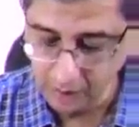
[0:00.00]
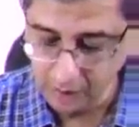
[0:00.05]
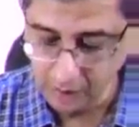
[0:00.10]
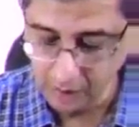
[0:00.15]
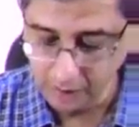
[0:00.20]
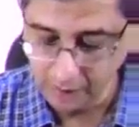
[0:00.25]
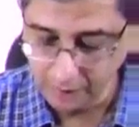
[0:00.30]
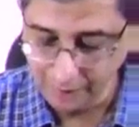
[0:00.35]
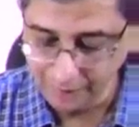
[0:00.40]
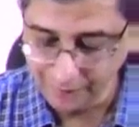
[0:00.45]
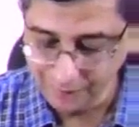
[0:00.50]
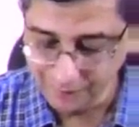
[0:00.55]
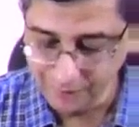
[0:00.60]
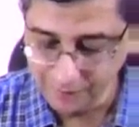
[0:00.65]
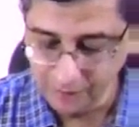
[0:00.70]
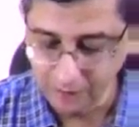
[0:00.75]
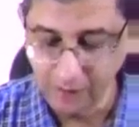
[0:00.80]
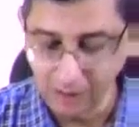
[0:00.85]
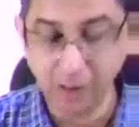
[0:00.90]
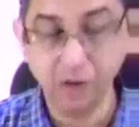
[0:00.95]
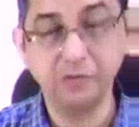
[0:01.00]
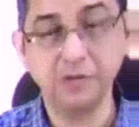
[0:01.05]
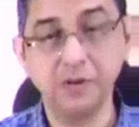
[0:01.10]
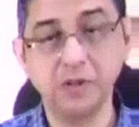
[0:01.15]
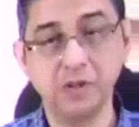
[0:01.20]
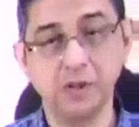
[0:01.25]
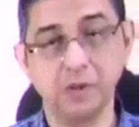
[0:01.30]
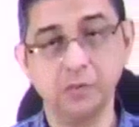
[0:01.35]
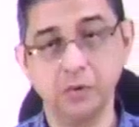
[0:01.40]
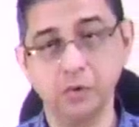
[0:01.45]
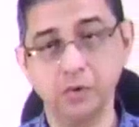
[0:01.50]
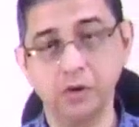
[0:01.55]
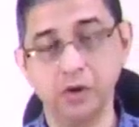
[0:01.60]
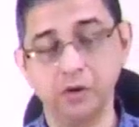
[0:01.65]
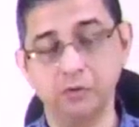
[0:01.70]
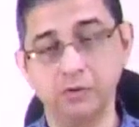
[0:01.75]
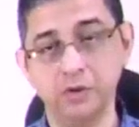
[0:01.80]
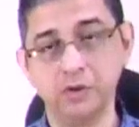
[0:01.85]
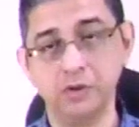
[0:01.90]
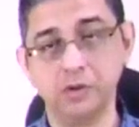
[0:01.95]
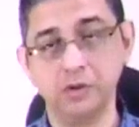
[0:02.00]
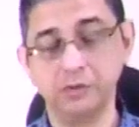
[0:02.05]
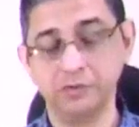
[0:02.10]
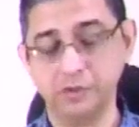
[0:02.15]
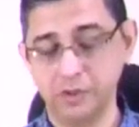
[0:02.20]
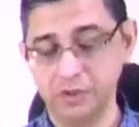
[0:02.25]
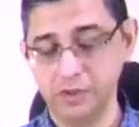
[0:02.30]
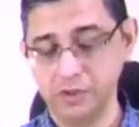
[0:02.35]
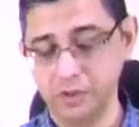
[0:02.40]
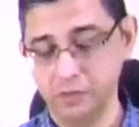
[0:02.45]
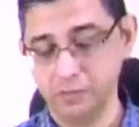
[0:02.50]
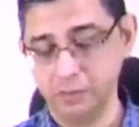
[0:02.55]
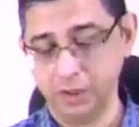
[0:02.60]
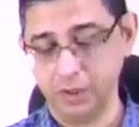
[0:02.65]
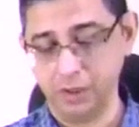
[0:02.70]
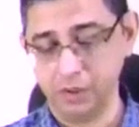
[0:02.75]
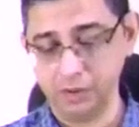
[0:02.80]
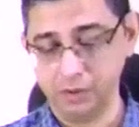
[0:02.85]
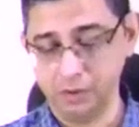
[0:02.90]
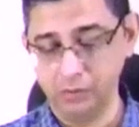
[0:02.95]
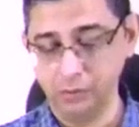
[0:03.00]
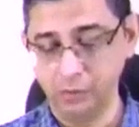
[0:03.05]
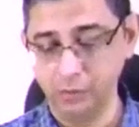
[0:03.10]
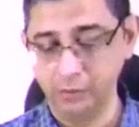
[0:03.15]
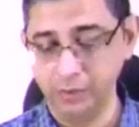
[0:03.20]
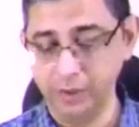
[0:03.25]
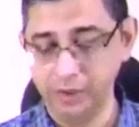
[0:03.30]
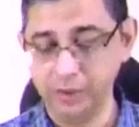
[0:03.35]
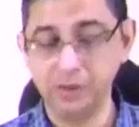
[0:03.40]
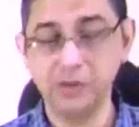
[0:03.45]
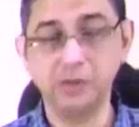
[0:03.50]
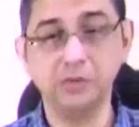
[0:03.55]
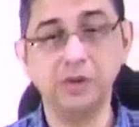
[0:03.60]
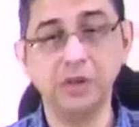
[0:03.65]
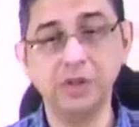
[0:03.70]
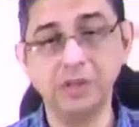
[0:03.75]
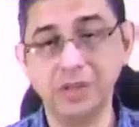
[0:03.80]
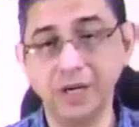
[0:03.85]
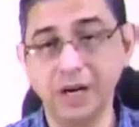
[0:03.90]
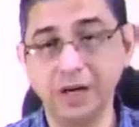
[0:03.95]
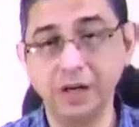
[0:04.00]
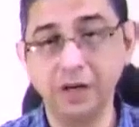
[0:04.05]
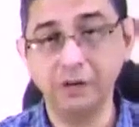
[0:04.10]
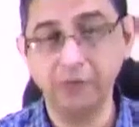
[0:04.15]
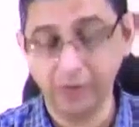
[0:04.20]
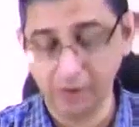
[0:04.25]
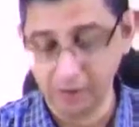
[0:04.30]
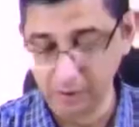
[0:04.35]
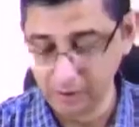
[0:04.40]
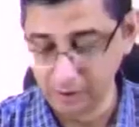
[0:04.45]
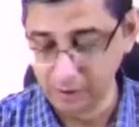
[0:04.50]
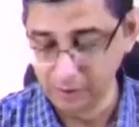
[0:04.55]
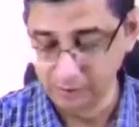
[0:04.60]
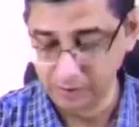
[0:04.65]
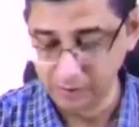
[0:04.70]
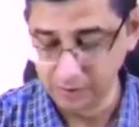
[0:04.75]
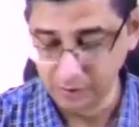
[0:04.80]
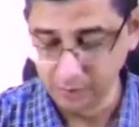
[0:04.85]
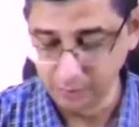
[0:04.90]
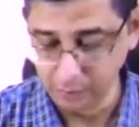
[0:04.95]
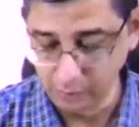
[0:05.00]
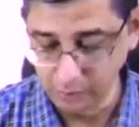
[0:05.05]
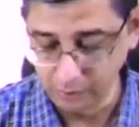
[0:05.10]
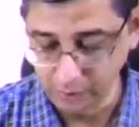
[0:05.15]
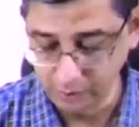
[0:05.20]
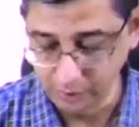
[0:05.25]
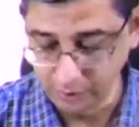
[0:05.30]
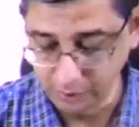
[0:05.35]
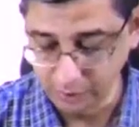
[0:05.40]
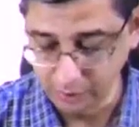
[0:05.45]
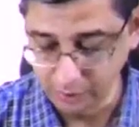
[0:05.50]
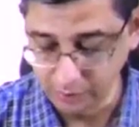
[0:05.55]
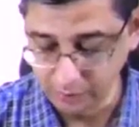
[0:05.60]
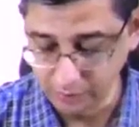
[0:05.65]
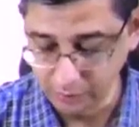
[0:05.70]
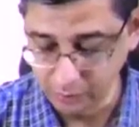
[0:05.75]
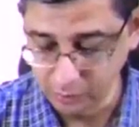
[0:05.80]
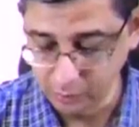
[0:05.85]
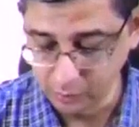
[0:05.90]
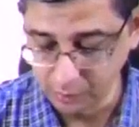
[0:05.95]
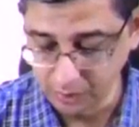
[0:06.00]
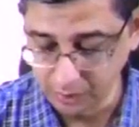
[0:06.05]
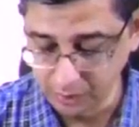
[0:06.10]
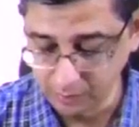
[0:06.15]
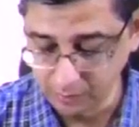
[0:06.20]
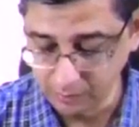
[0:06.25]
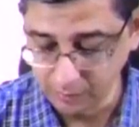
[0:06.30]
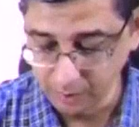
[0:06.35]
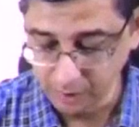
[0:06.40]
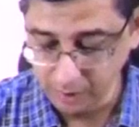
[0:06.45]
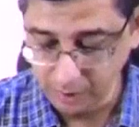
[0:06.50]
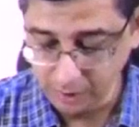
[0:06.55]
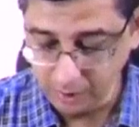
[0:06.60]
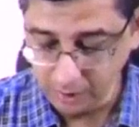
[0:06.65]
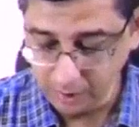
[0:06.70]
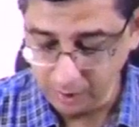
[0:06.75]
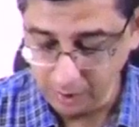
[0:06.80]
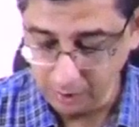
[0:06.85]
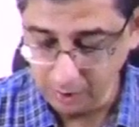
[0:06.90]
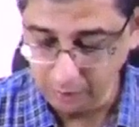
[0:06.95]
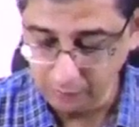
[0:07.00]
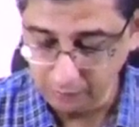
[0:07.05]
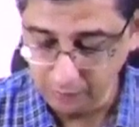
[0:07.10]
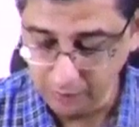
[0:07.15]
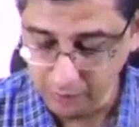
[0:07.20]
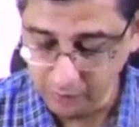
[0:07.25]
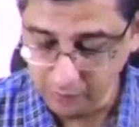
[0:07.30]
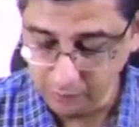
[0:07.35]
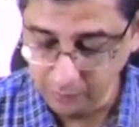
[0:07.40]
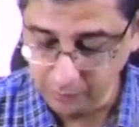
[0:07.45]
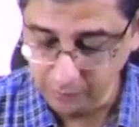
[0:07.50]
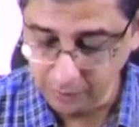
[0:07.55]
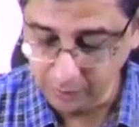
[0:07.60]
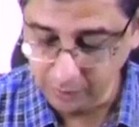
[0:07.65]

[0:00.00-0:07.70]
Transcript: And it is the alpha subunit which is of concern, because the moment this one is activated, the alpha subunit, that is when sodium influx would be